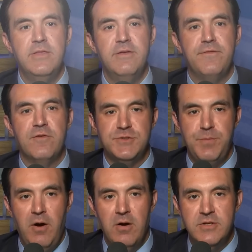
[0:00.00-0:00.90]
the
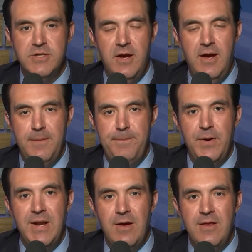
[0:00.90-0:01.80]
first part
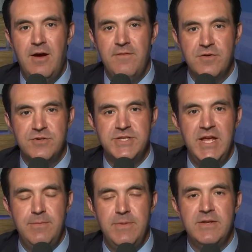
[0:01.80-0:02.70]
of her
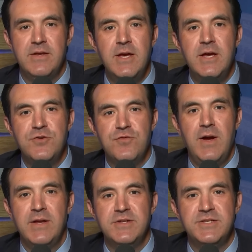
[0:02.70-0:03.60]
statement,
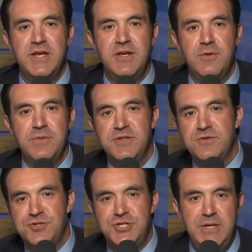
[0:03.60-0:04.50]
trying to say, you know, these
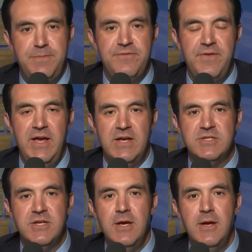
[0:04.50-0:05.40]
are cheap
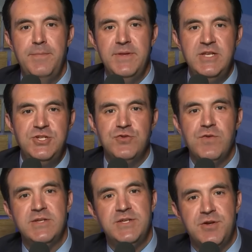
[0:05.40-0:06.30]
fakes. But then she
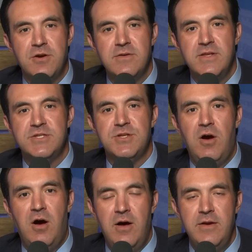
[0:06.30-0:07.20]
tries to turn this
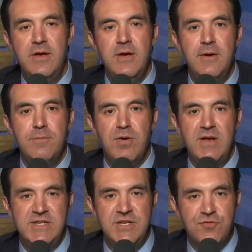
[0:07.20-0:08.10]
on
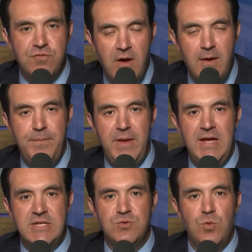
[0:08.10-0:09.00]
President Trump
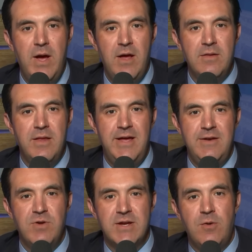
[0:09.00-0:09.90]
as well.
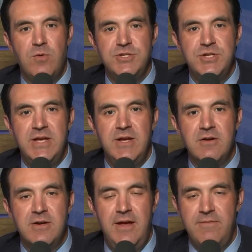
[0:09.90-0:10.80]
And Rick, I want you to
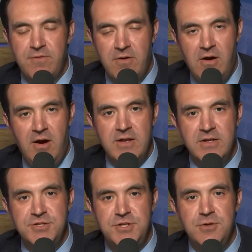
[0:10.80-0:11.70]
hear it and for our
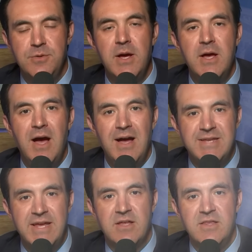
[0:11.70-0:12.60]
audience too.
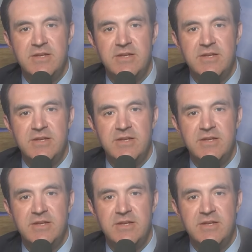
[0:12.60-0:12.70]
Take a